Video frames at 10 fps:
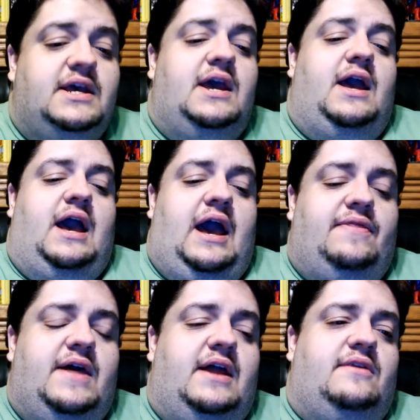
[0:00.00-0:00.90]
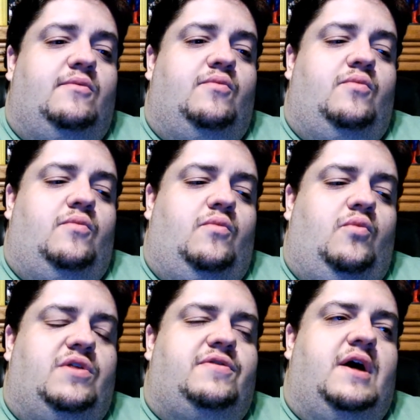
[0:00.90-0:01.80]
And then with
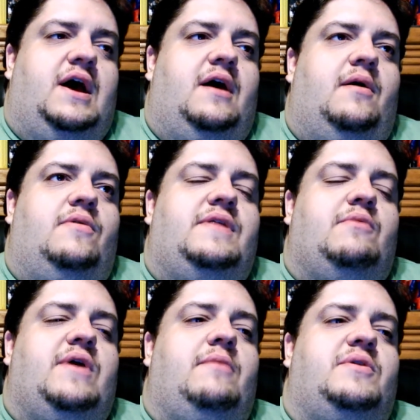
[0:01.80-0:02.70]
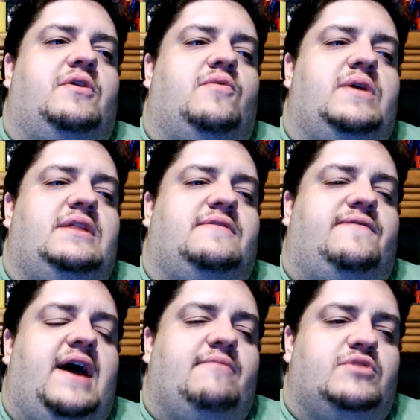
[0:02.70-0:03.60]
uh, they were able to create the five
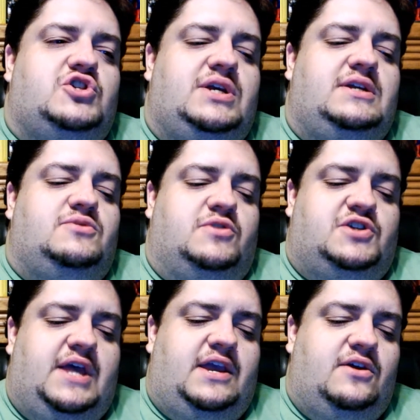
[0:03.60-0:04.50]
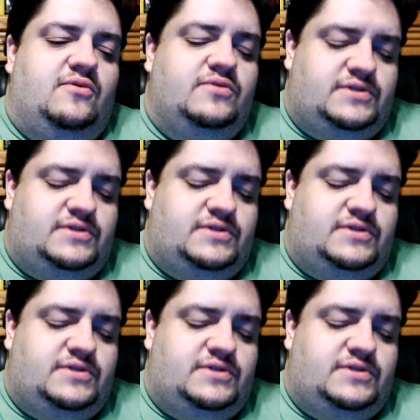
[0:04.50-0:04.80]
machines, which they use